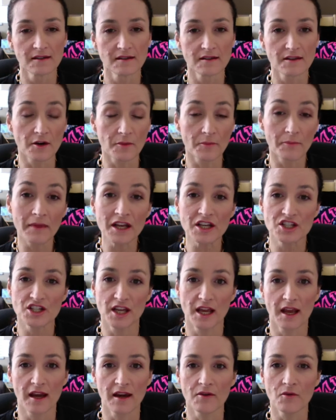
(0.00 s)
their
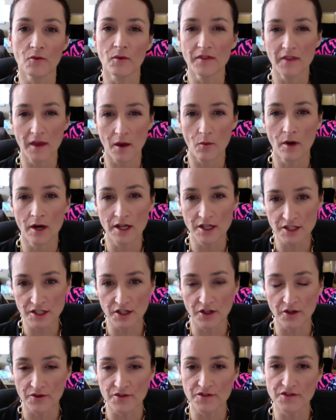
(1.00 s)
mission, what they want to
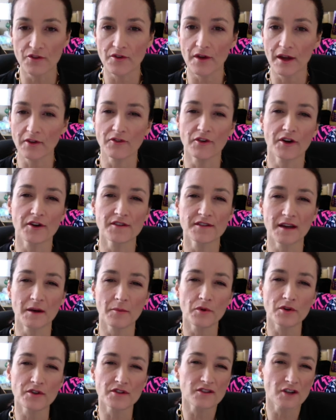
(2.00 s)
do. So like, for
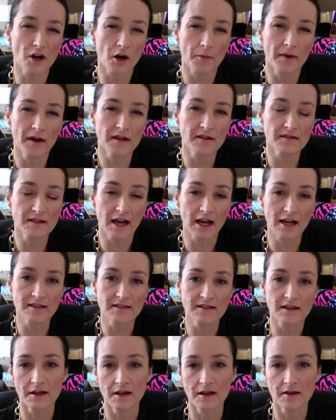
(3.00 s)
example, Starbucks has
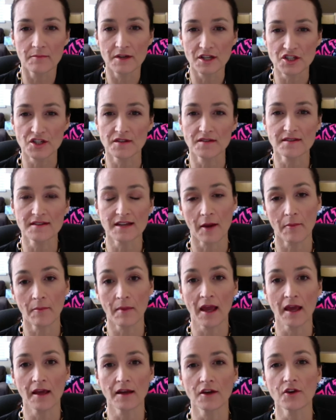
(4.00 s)
a mission
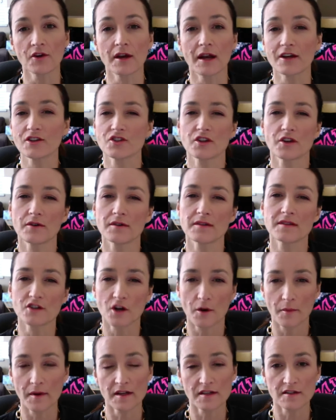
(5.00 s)
statement, and you can actually go on
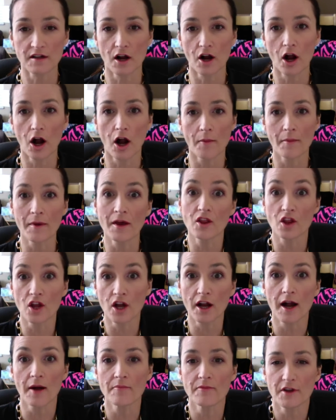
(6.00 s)
starbucks.com and
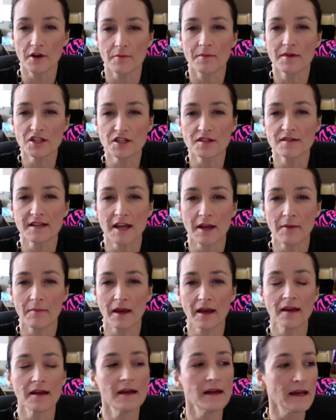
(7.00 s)
look up their mission
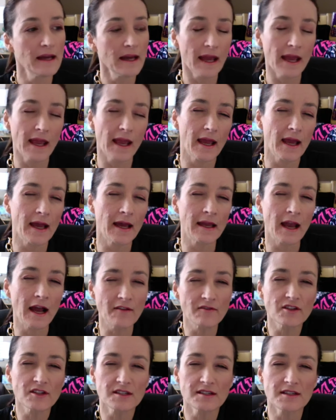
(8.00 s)
statement. And
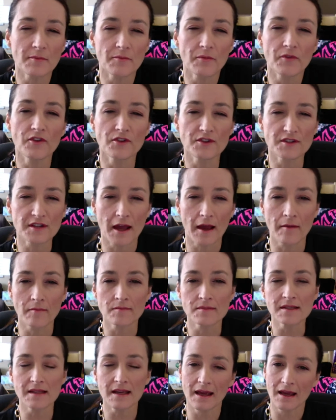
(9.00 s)
I've looked it up a few
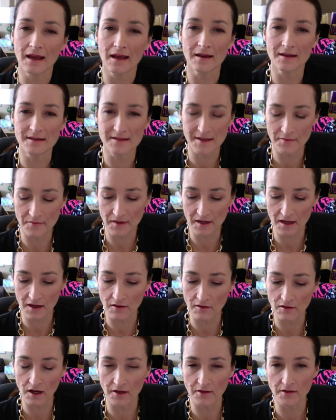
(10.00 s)
times, and it's something
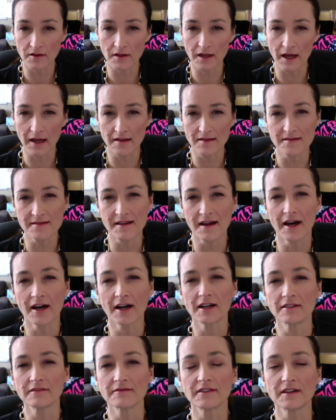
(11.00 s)
along the lines
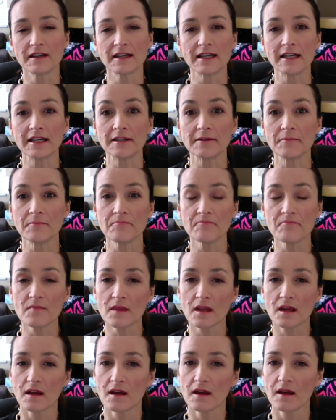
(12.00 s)
of,
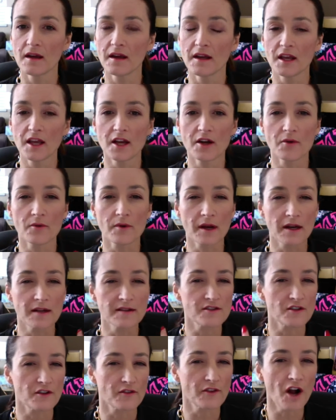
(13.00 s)
we're going to
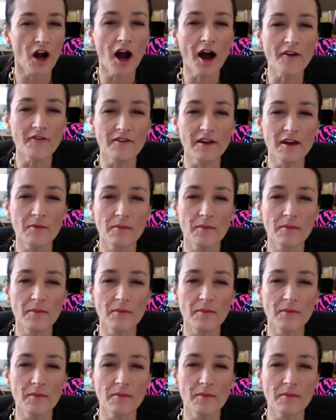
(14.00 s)
serve coffee,